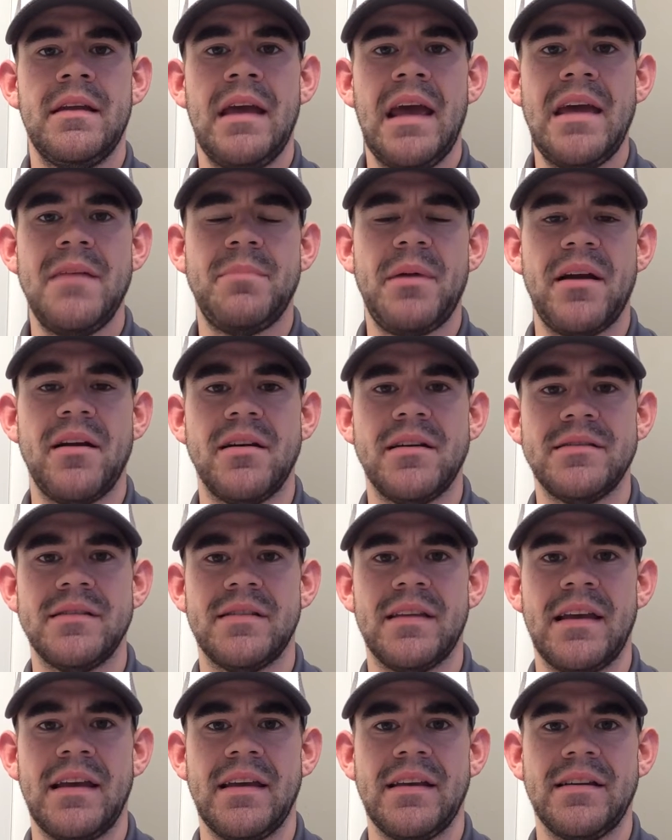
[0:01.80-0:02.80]
Hey
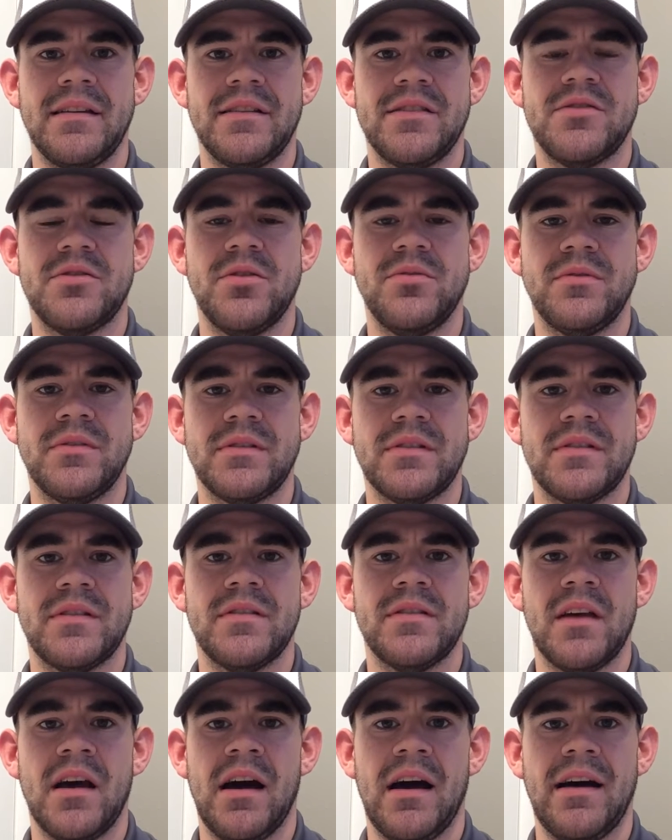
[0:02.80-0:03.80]
parents and
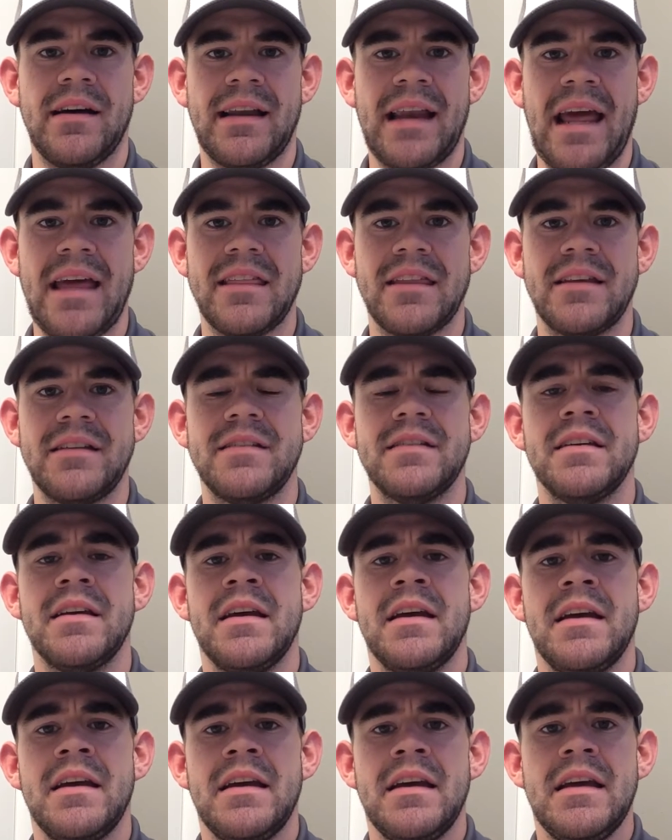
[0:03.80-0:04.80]
students and athletes,
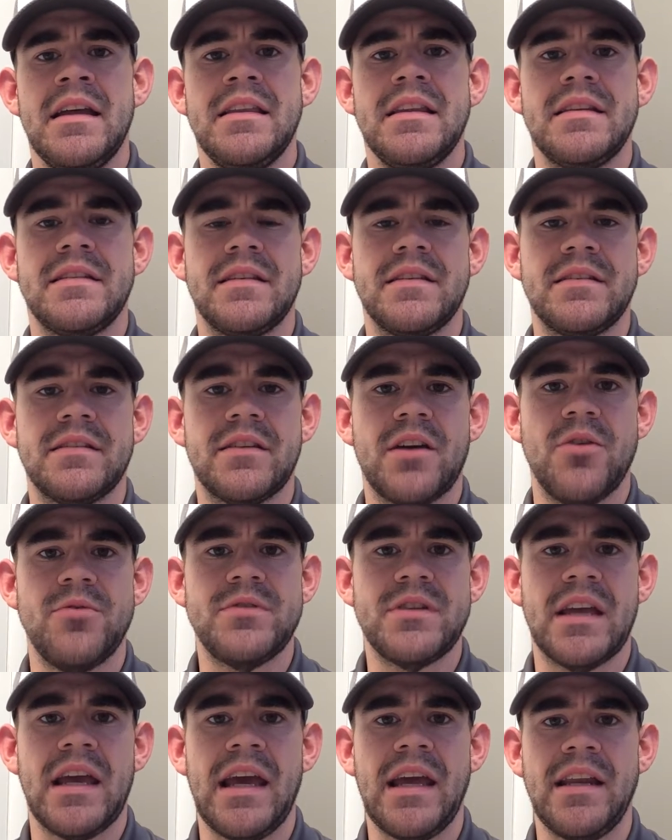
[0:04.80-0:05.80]
this is
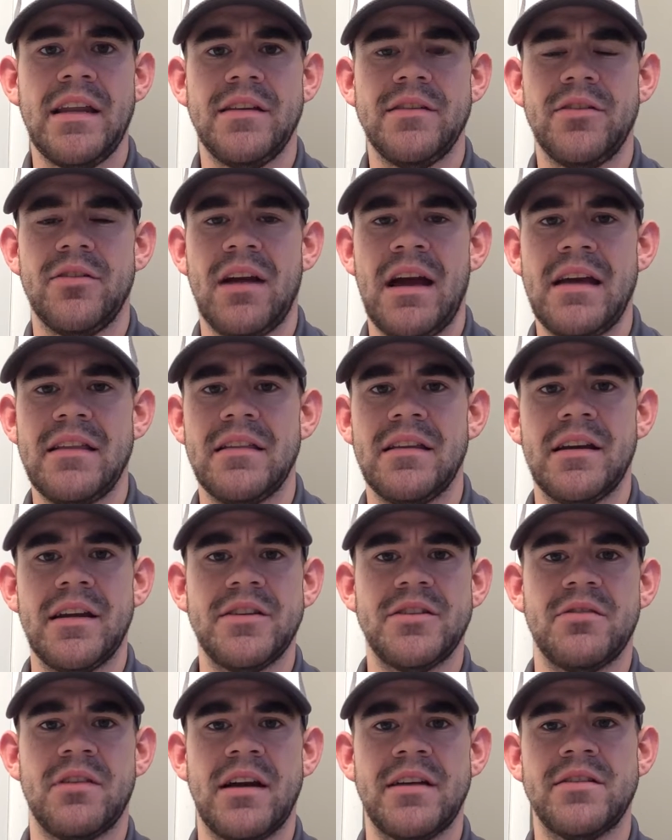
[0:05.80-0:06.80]
Coach Cannon, your
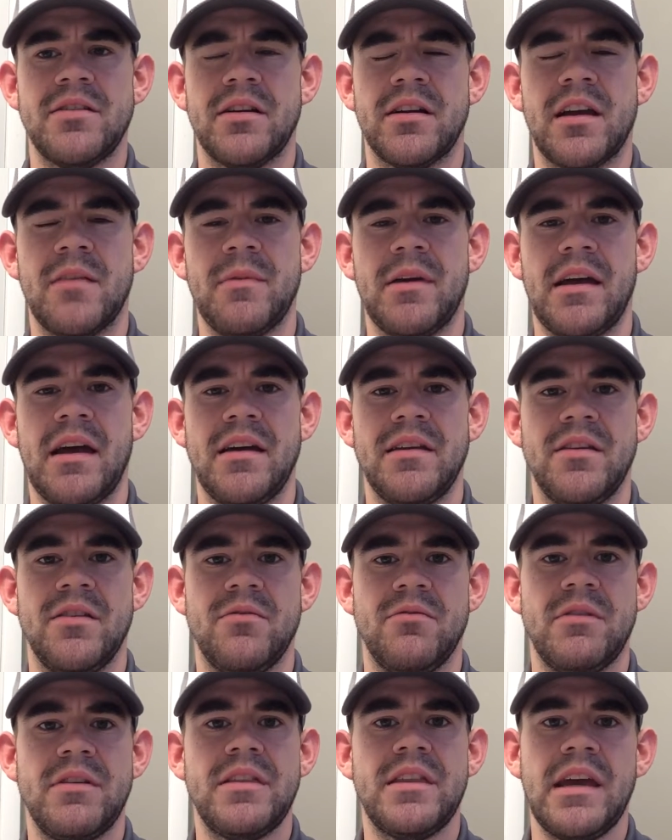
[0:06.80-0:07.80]
athletic director, coming at
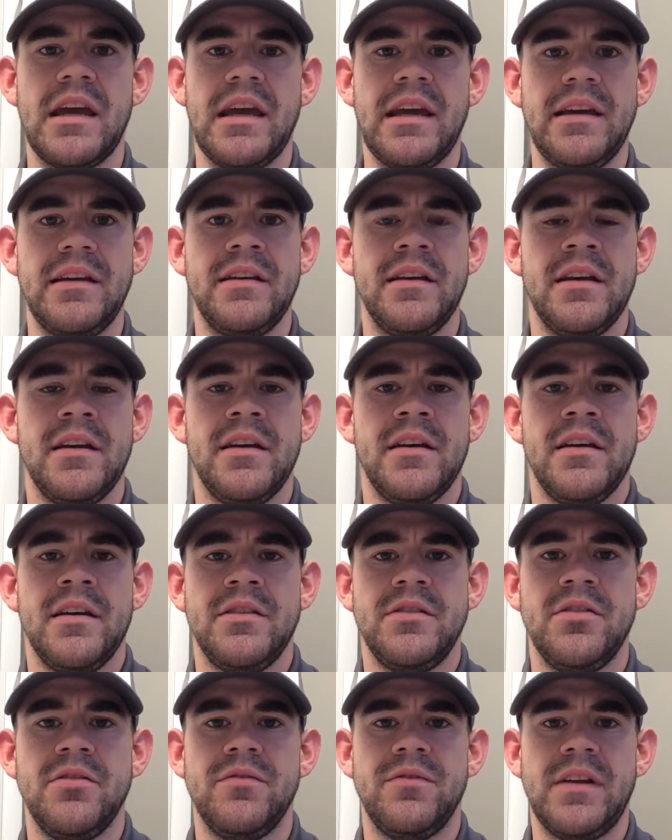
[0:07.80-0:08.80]
you with a
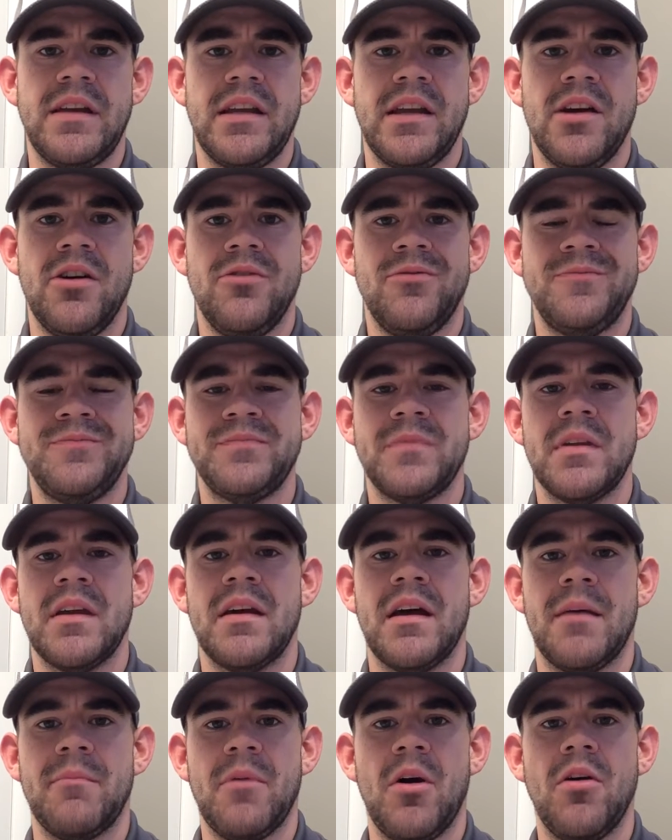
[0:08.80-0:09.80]
new video.
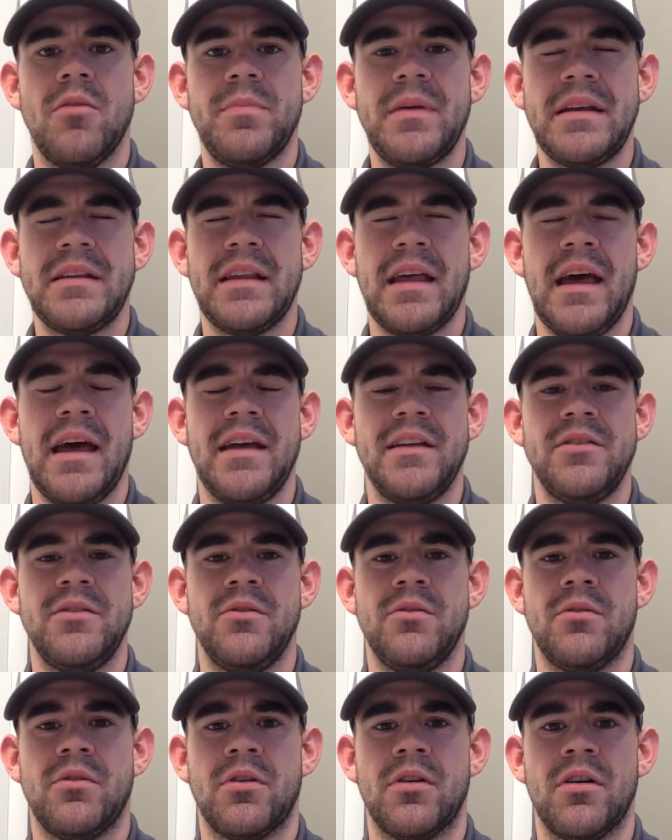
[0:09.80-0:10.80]
I'm hoping that
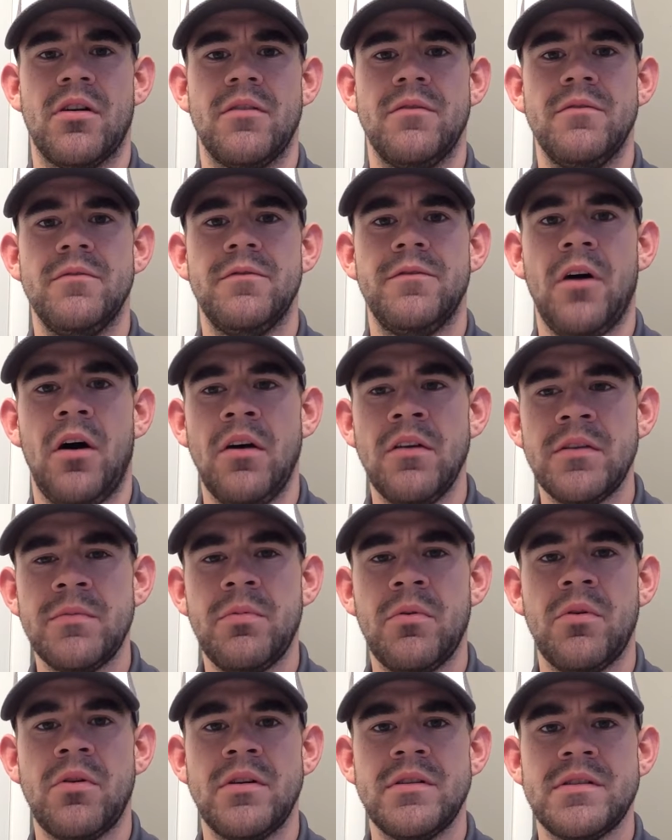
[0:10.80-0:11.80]
your fall
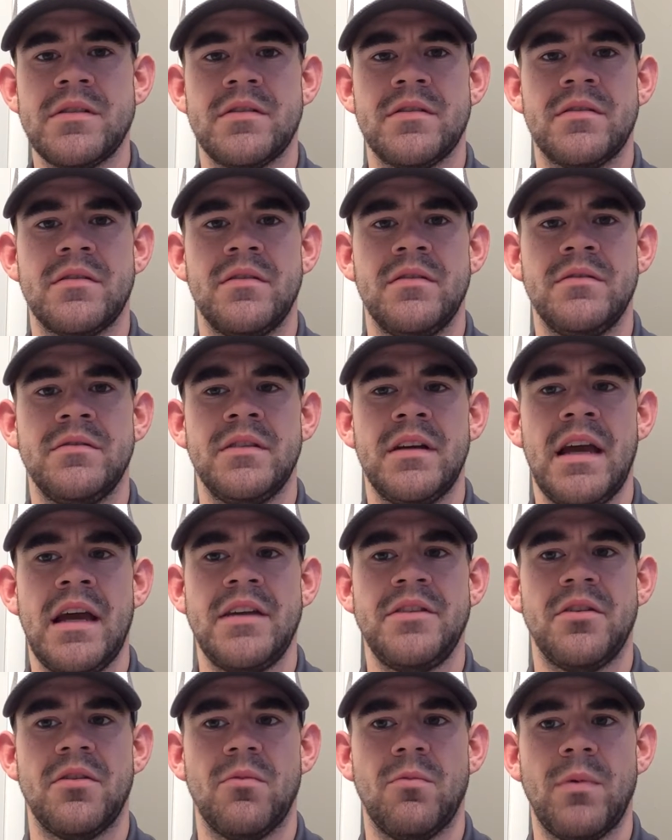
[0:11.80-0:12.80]
sports
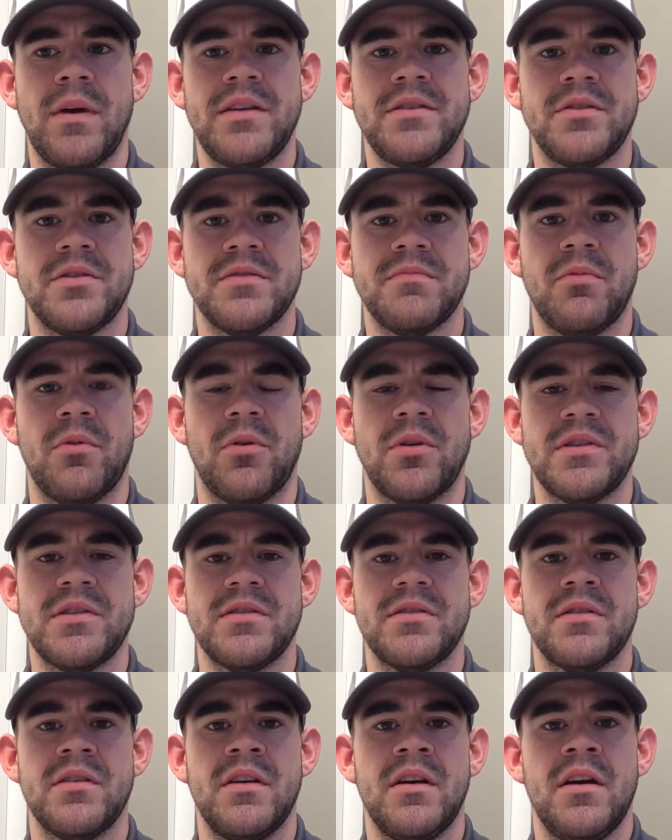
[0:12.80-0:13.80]
and your winter
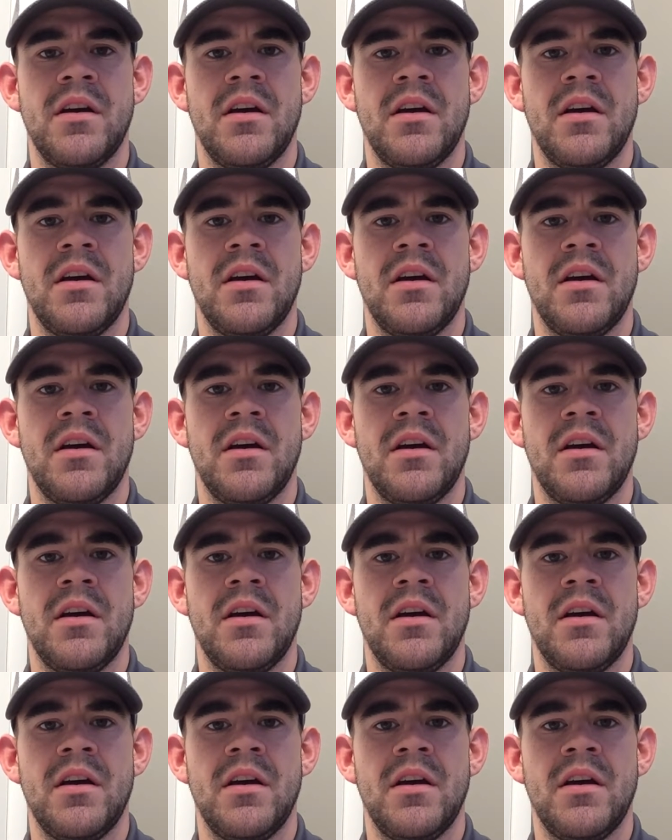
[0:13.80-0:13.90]
sports